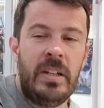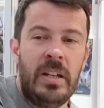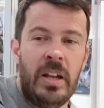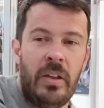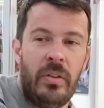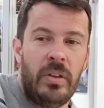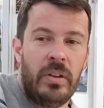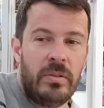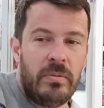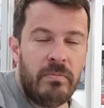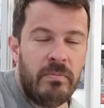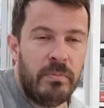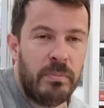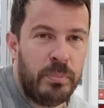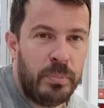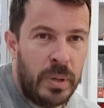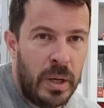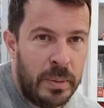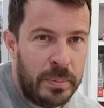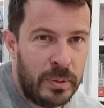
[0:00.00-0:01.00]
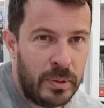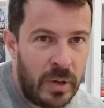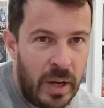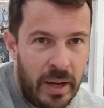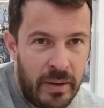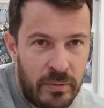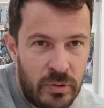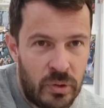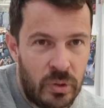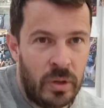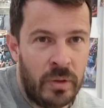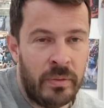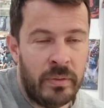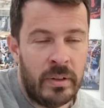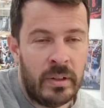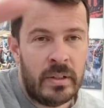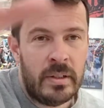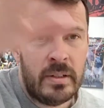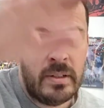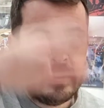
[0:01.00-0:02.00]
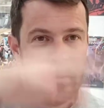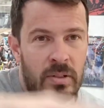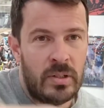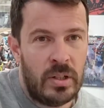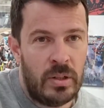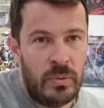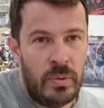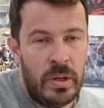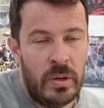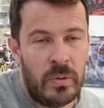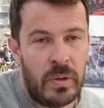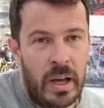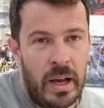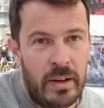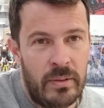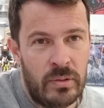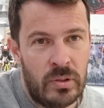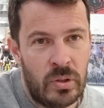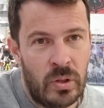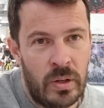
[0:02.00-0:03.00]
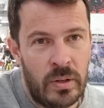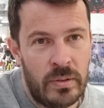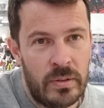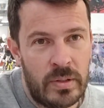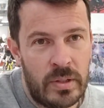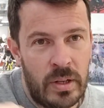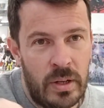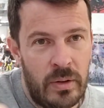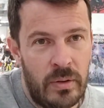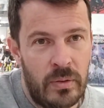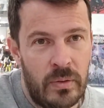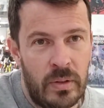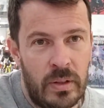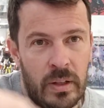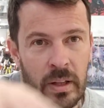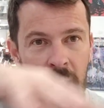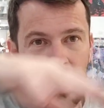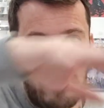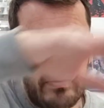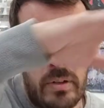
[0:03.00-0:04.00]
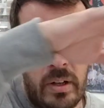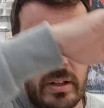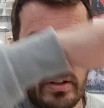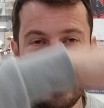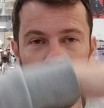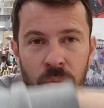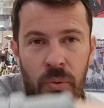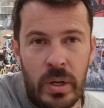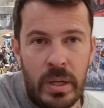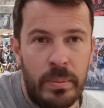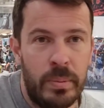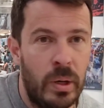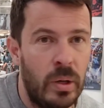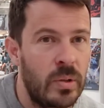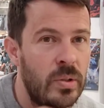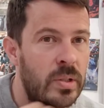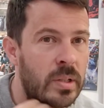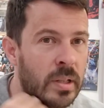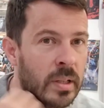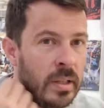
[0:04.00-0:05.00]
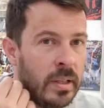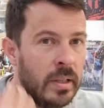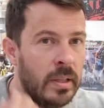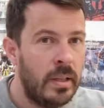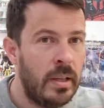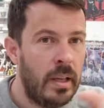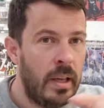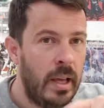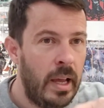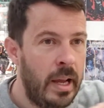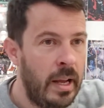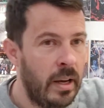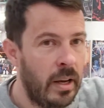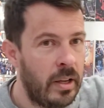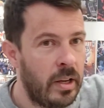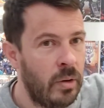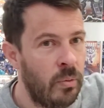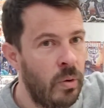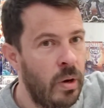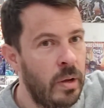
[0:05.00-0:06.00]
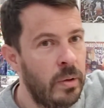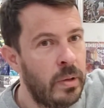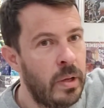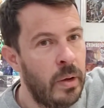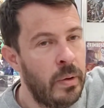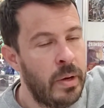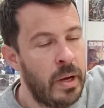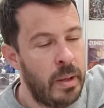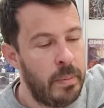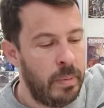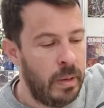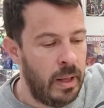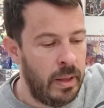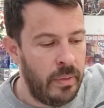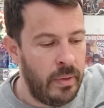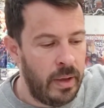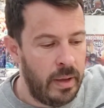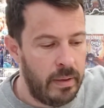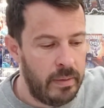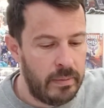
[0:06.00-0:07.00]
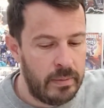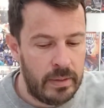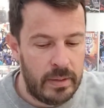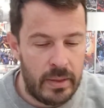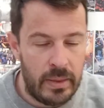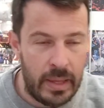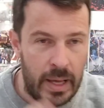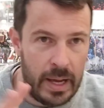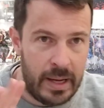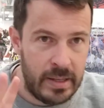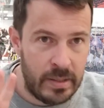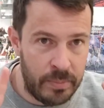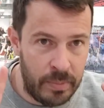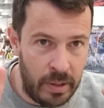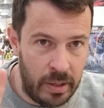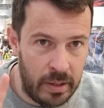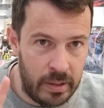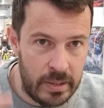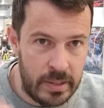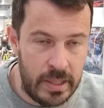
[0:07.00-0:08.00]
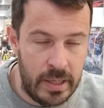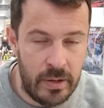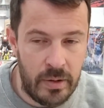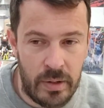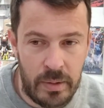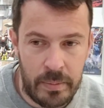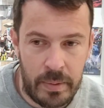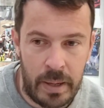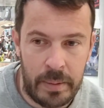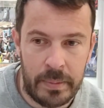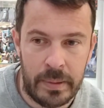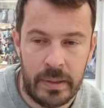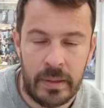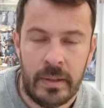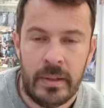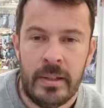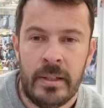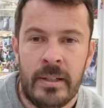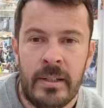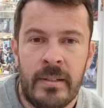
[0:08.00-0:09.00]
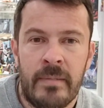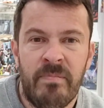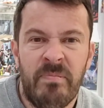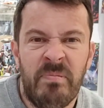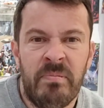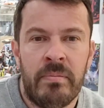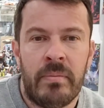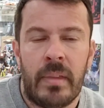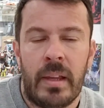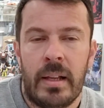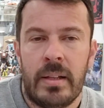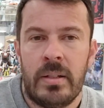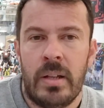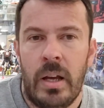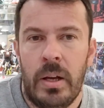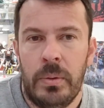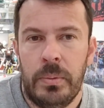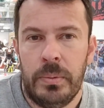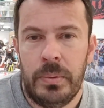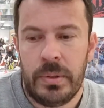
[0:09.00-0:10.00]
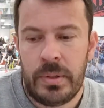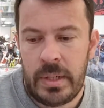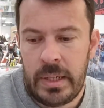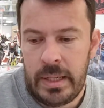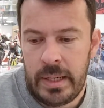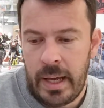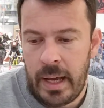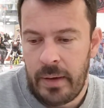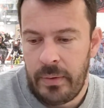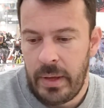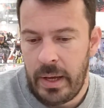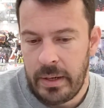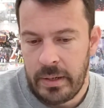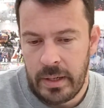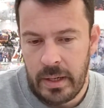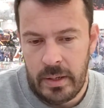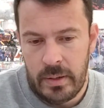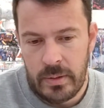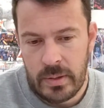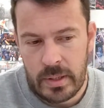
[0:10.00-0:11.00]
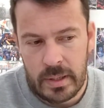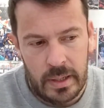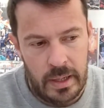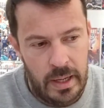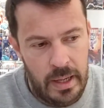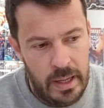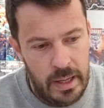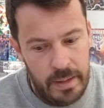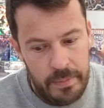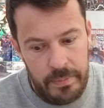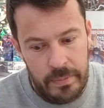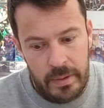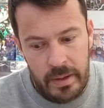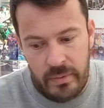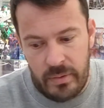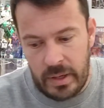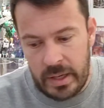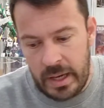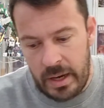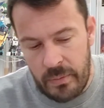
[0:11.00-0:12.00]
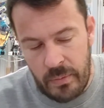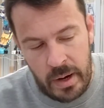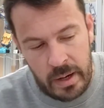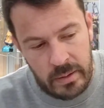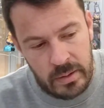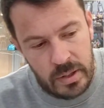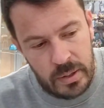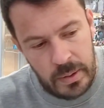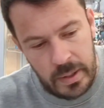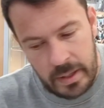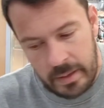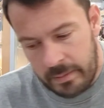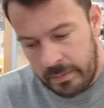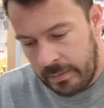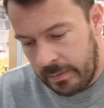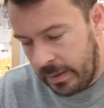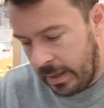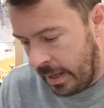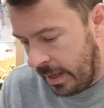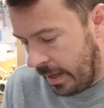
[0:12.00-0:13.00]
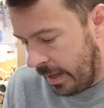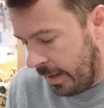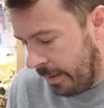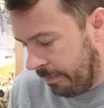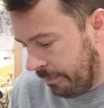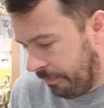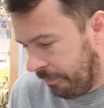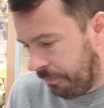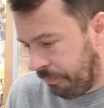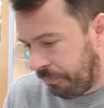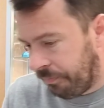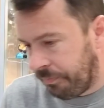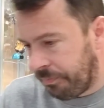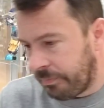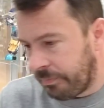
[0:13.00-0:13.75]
you know, the purple Galvatron to a real Galvatron. So I'll have like 3 bots in like a row going up like that. That is my idea at the moment. So we'll see how that goes if I get around to it. And